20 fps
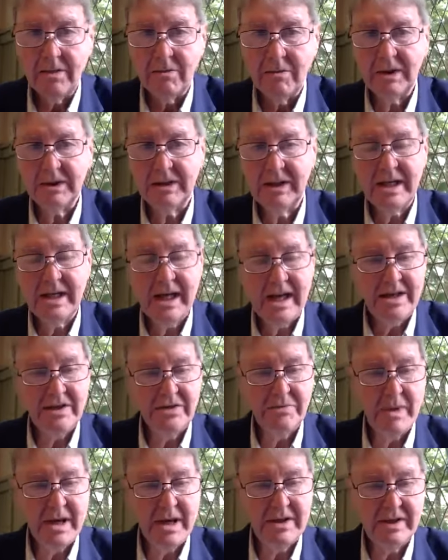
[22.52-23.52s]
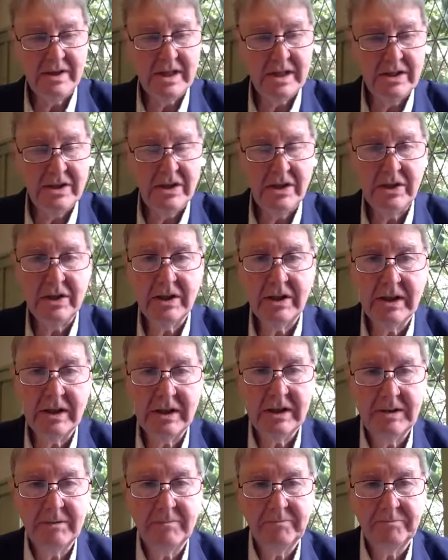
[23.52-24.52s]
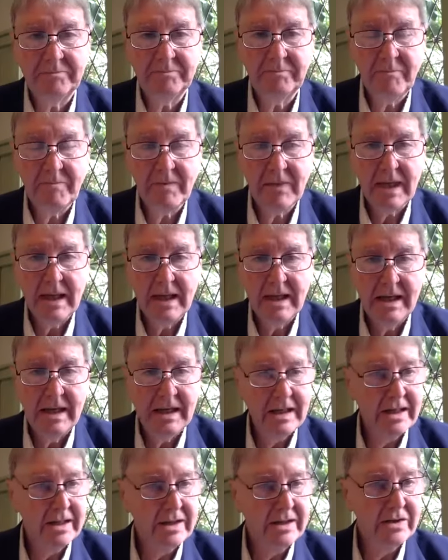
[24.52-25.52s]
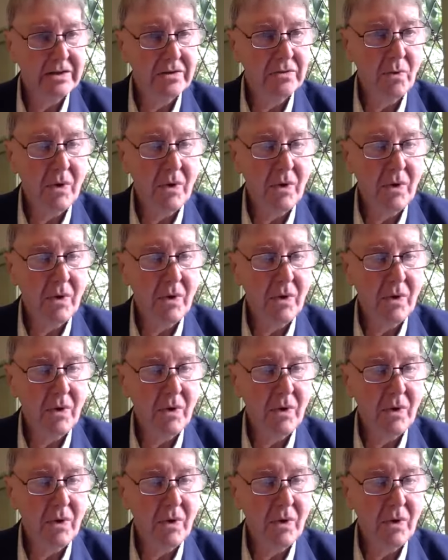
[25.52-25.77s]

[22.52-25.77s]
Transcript: Well, today's message is